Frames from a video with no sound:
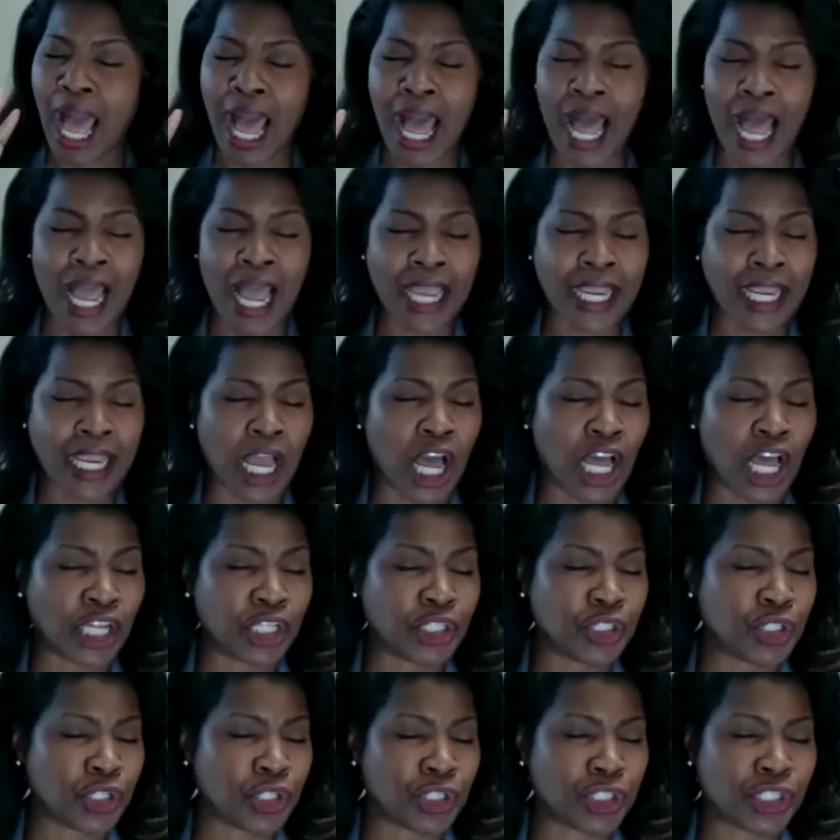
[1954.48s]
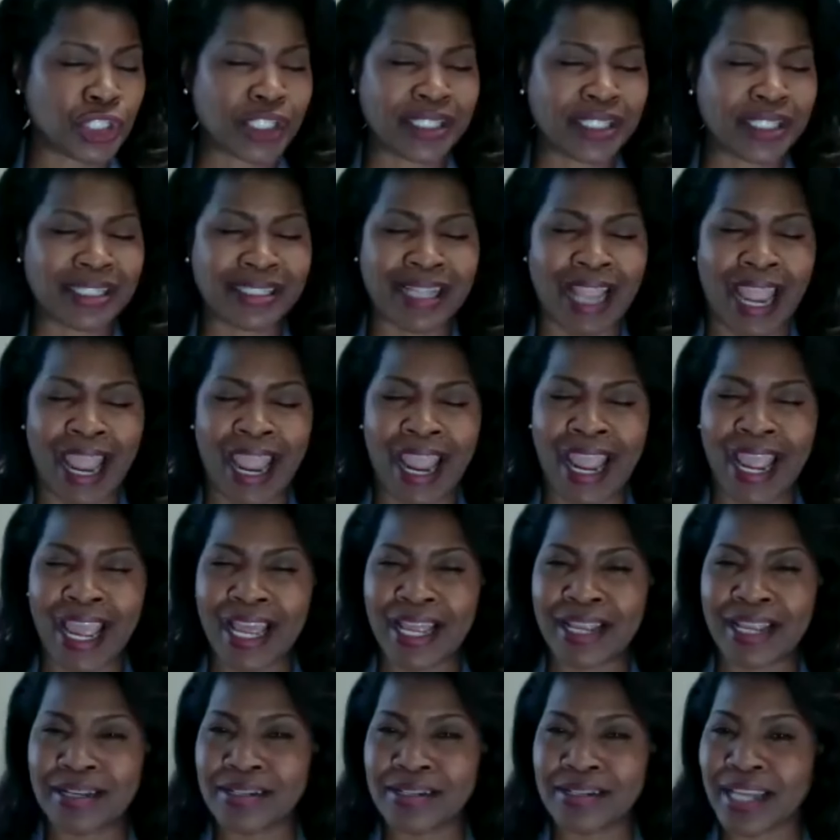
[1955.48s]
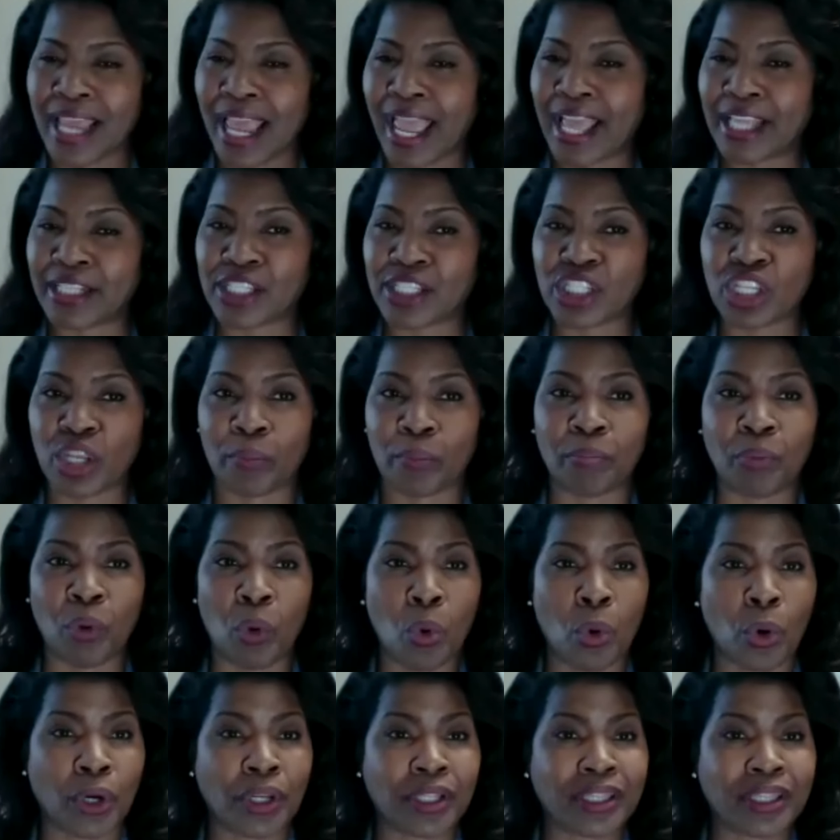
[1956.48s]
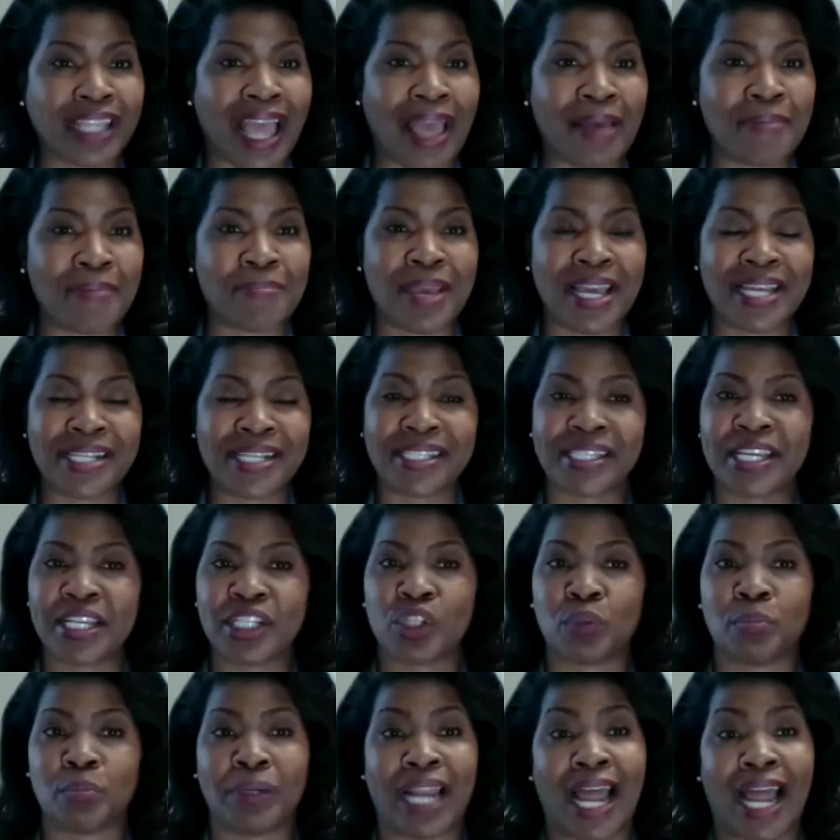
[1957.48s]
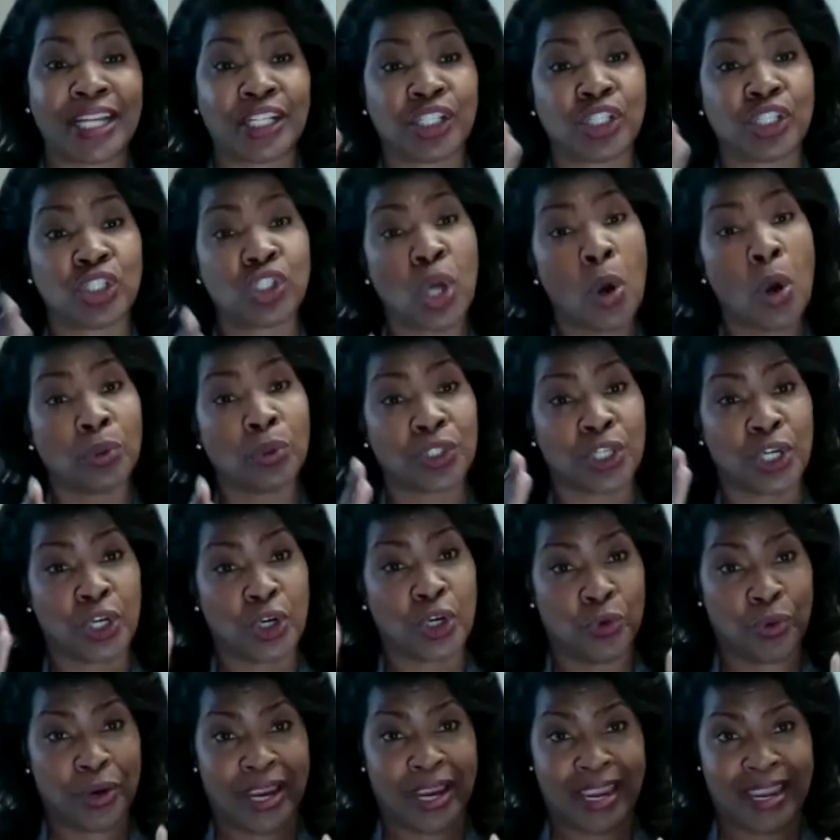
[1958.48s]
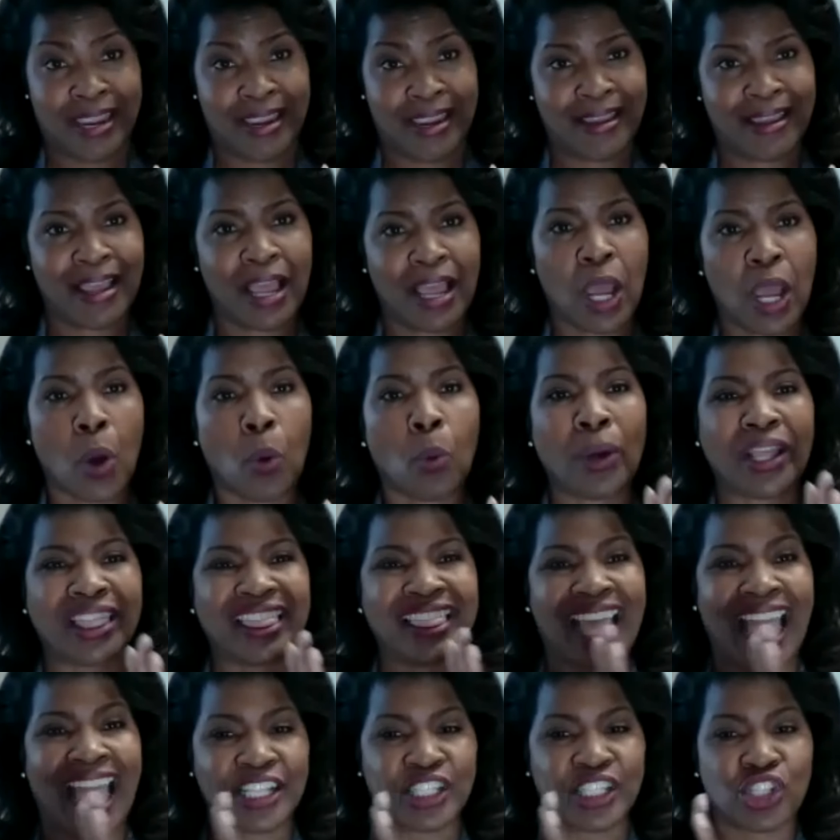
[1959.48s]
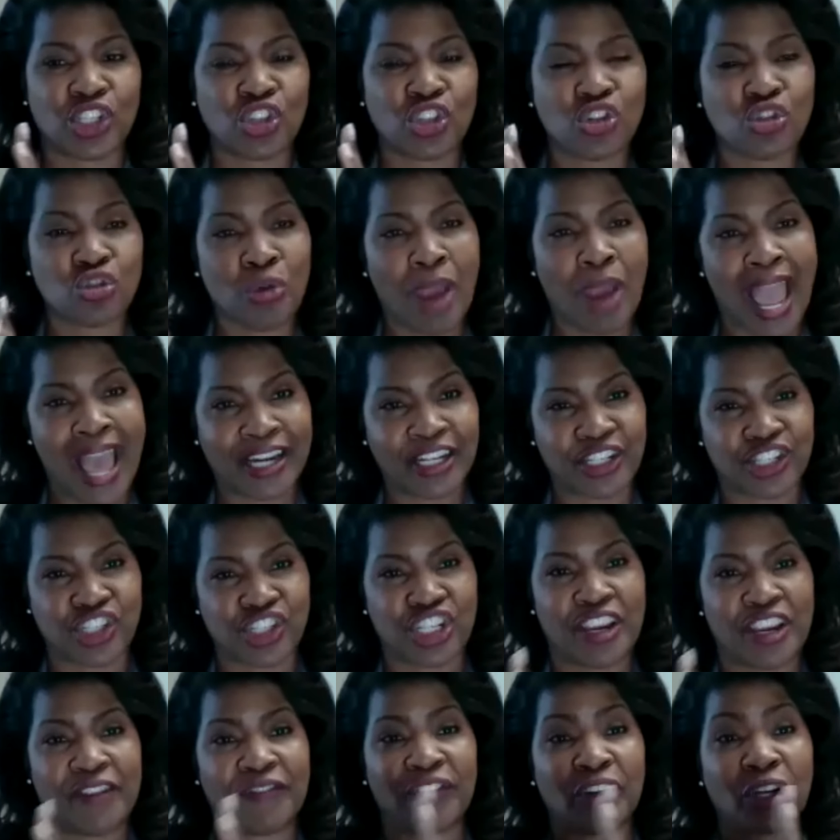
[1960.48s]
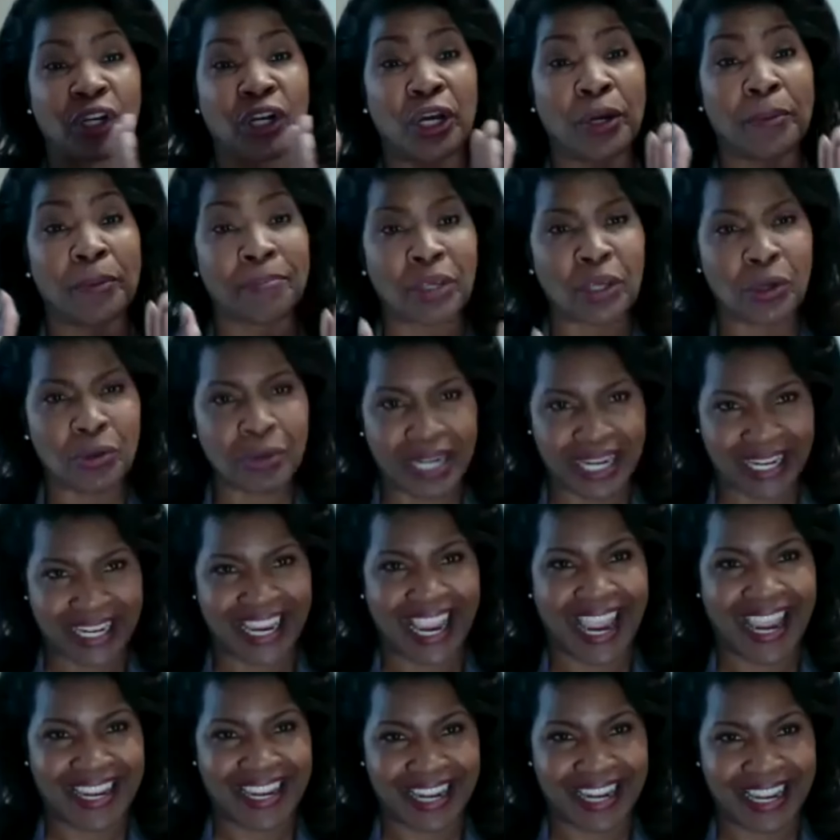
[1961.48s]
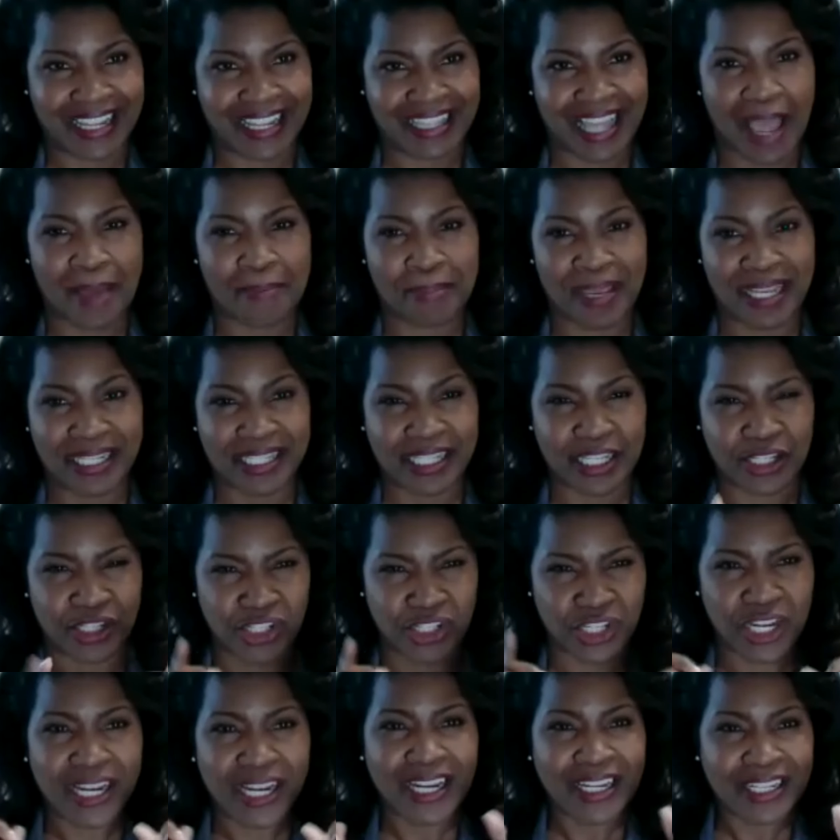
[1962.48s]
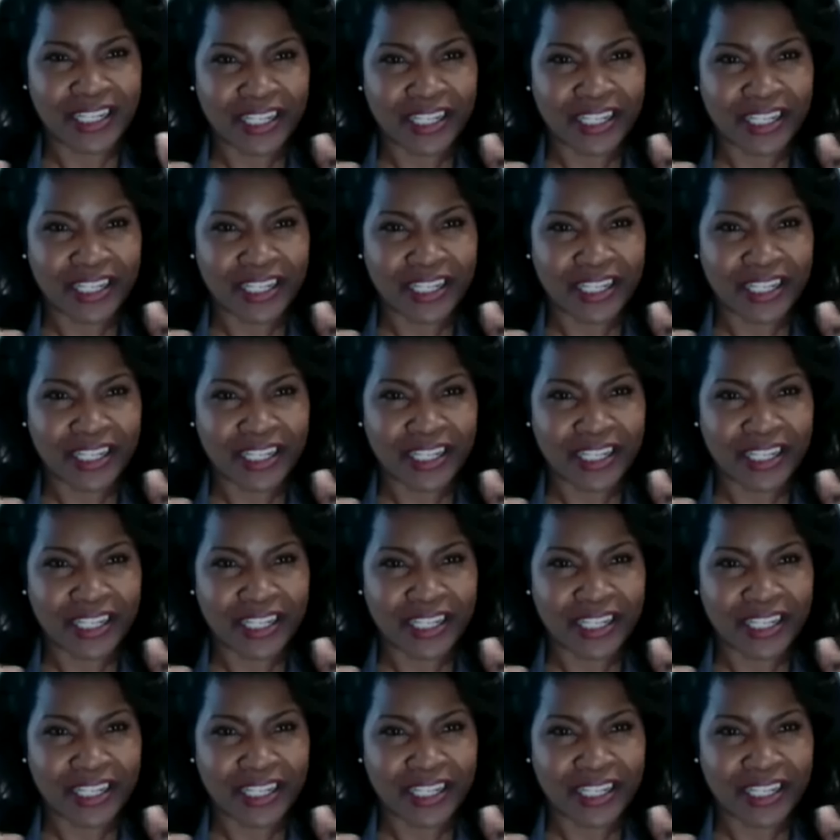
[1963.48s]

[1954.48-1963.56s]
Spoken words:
I understand and support that message, but I don't agree with that strategy for communicating that message.